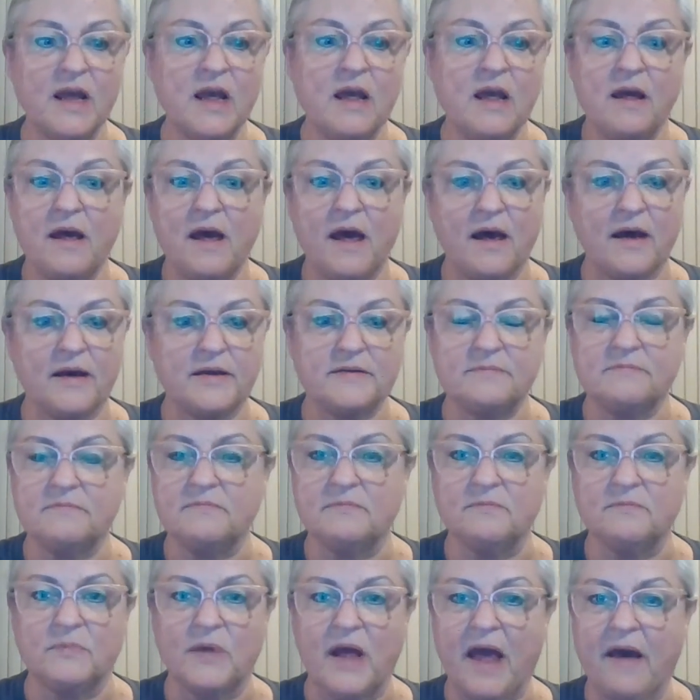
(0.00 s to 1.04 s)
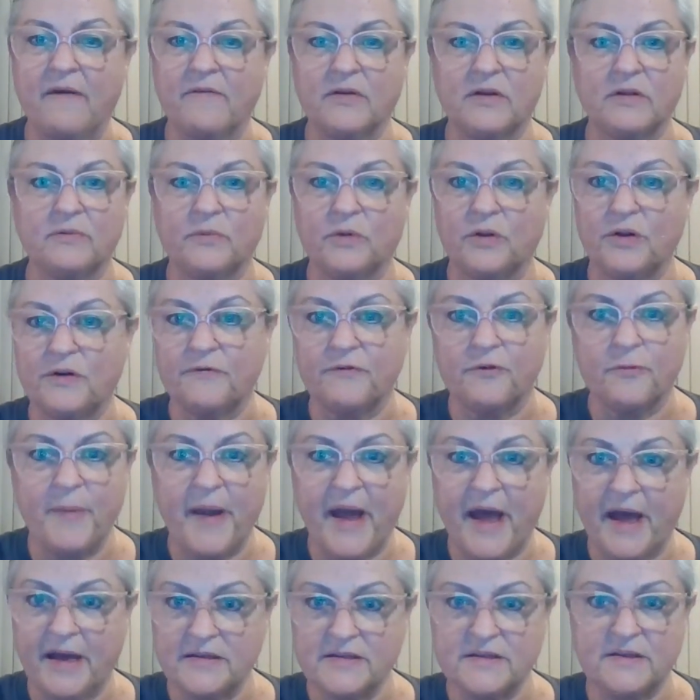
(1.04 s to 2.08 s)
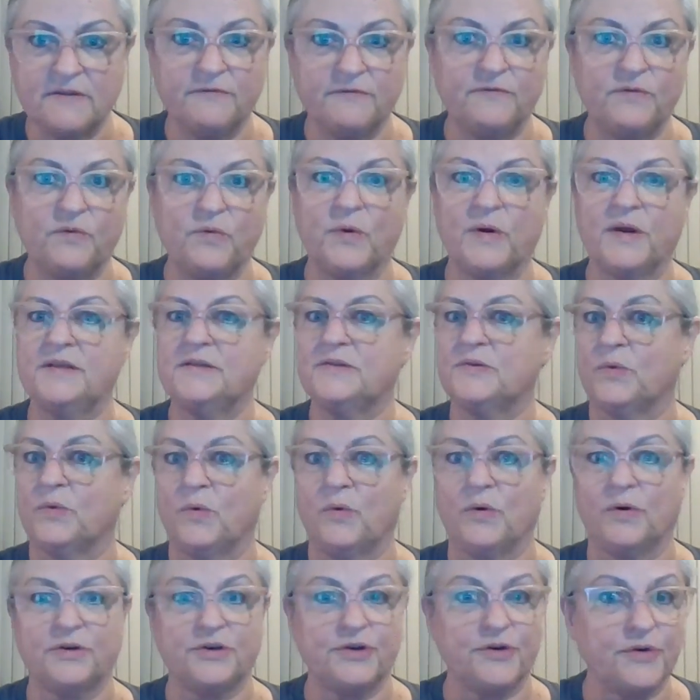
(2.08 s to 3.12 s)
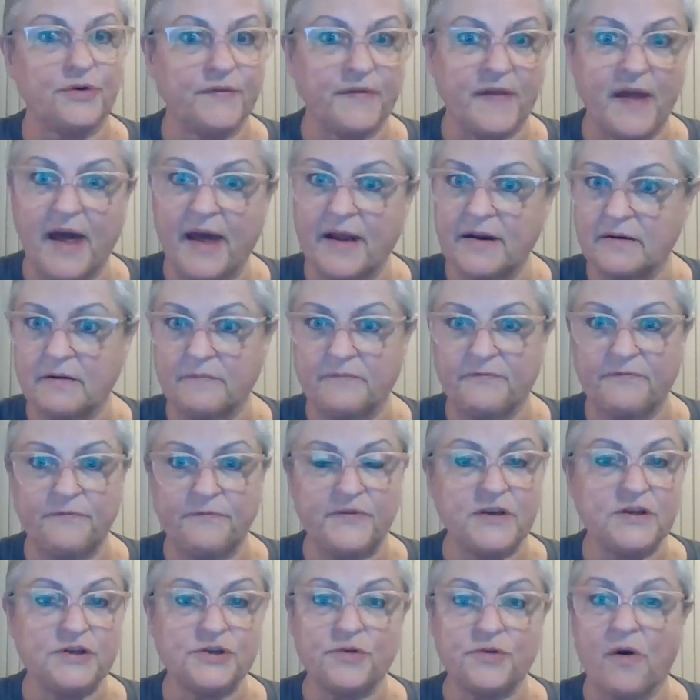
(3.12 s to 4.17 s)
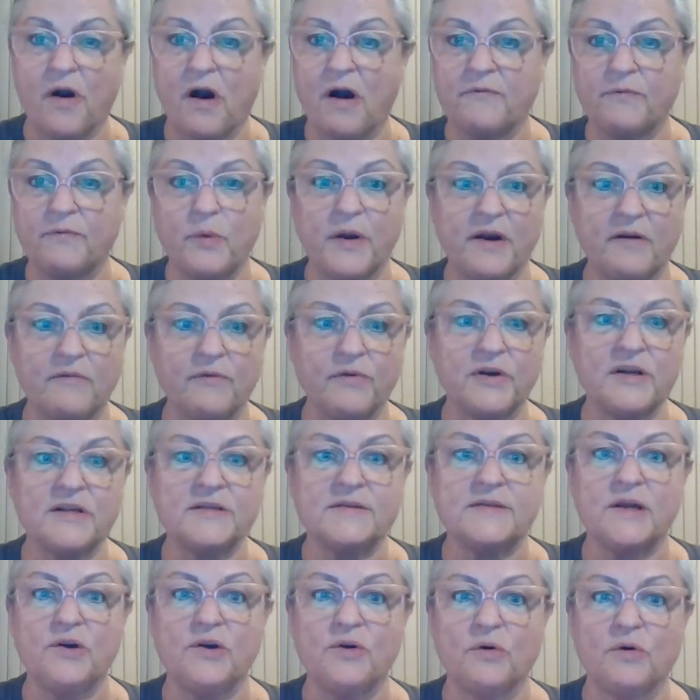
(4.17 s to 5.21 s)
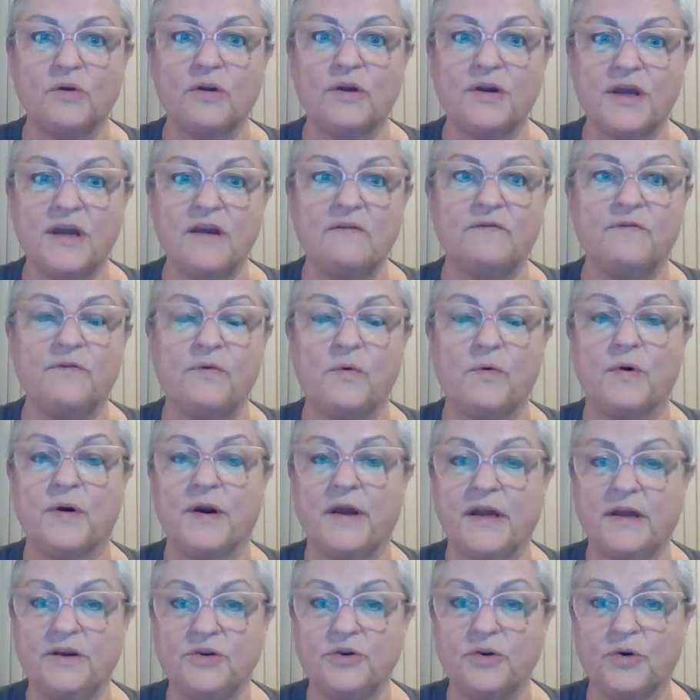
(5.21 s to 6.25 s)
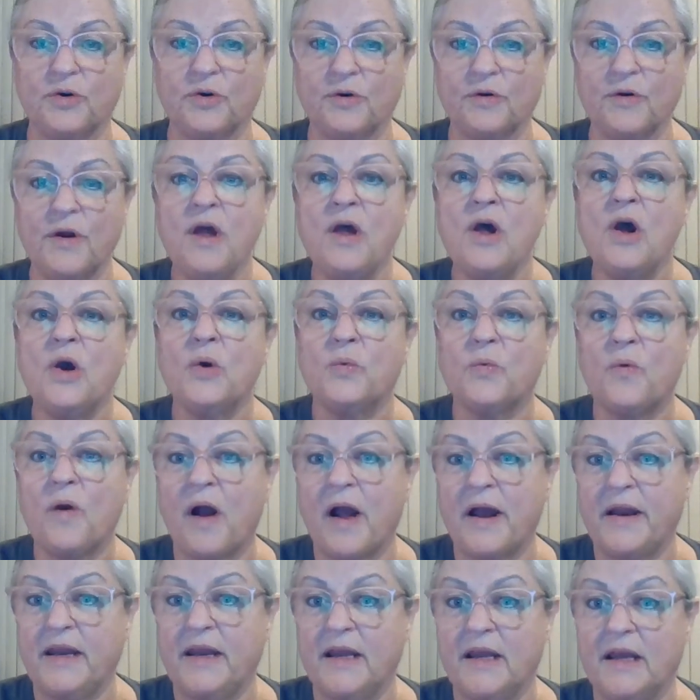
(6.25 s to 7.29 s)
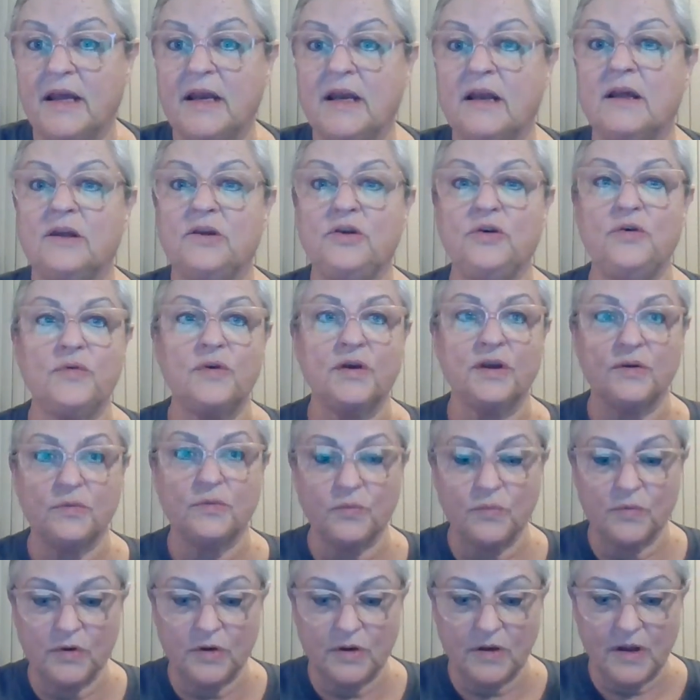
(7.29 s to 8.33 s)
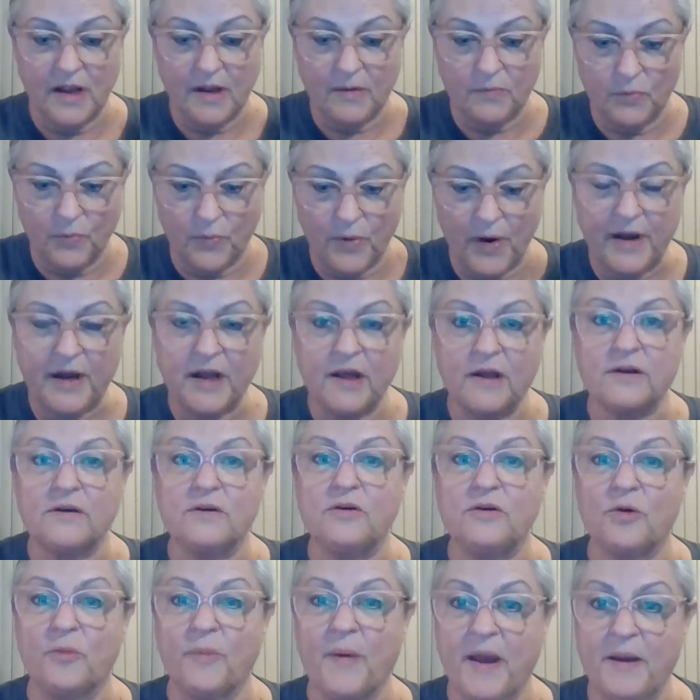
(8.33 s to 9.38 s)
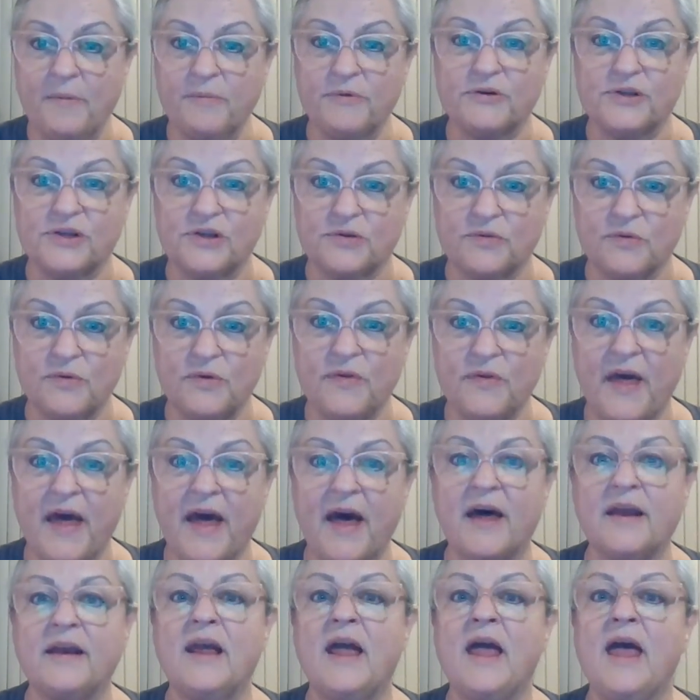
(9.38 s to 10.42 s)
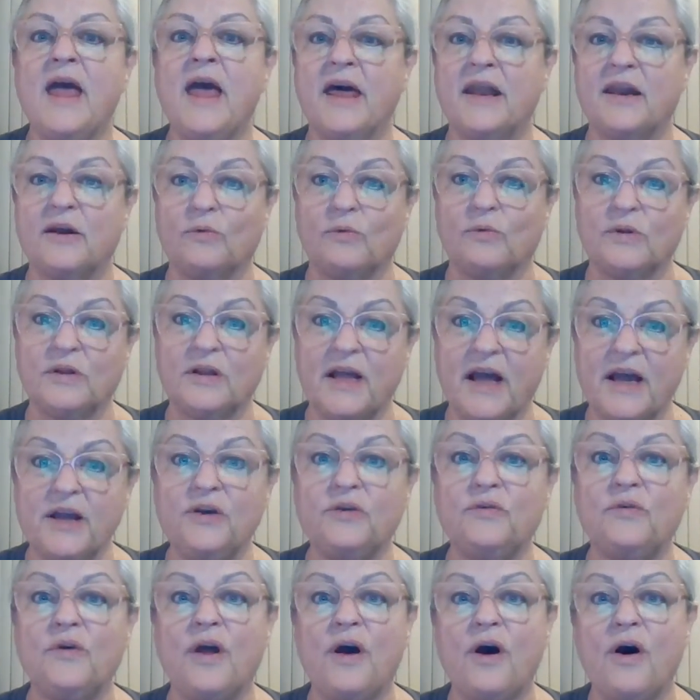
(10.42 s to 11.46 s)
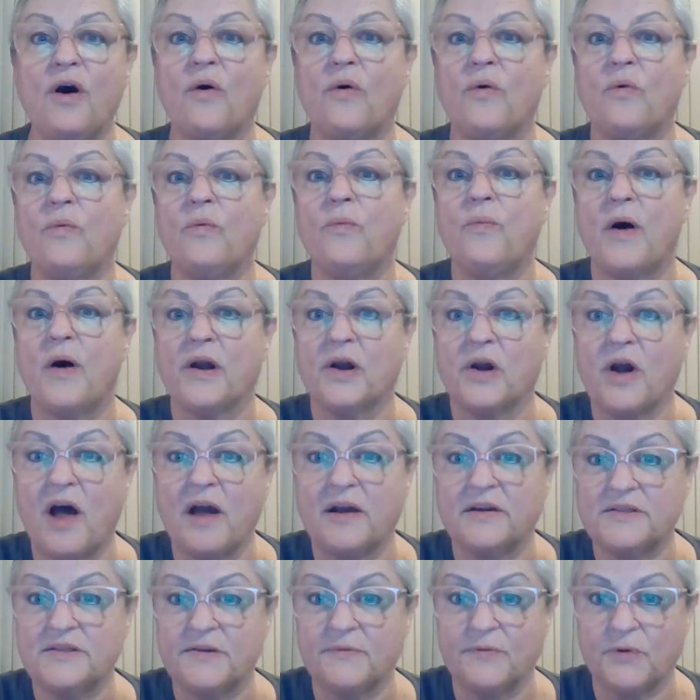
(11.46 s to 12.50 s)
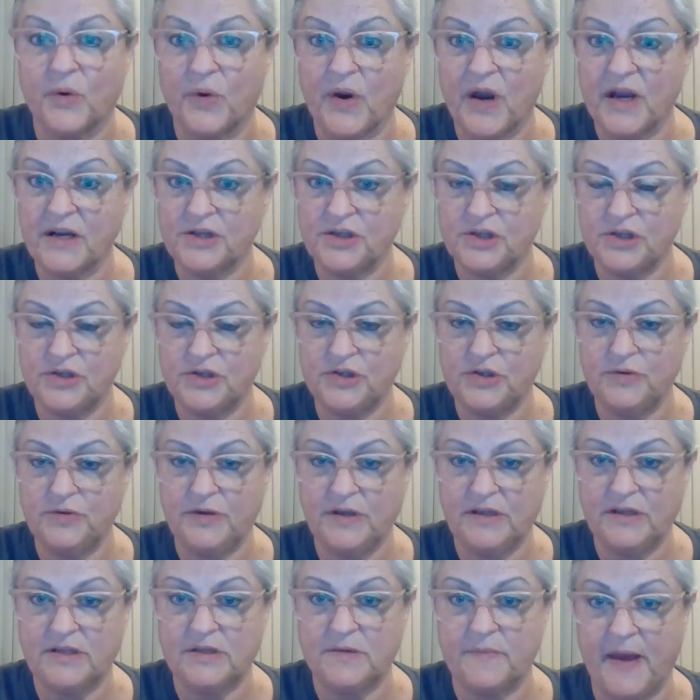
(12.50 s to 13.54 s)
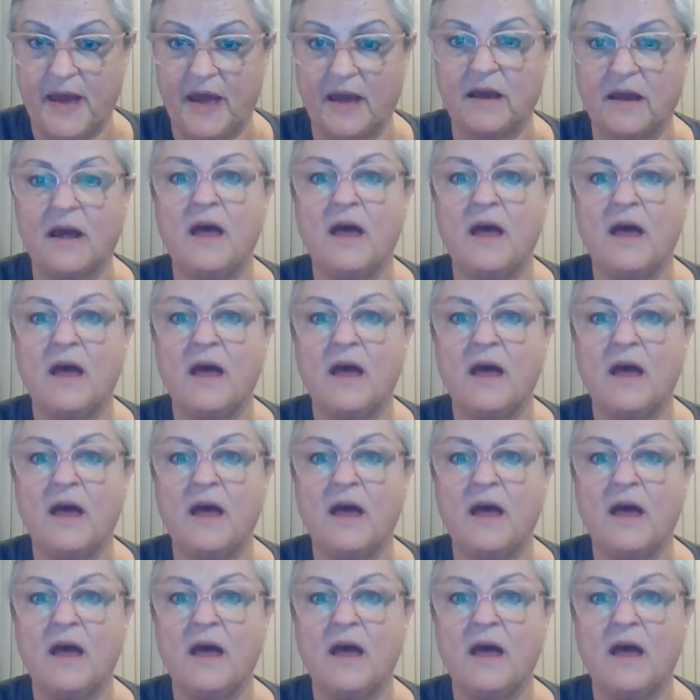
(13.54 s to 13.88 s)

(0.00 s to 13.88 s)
have it look for passive voice, or turn that feature off, whatever it is that you're looking for in your writing, and you can run your papers through that, and it will let you know what kinds of corrections you need to make.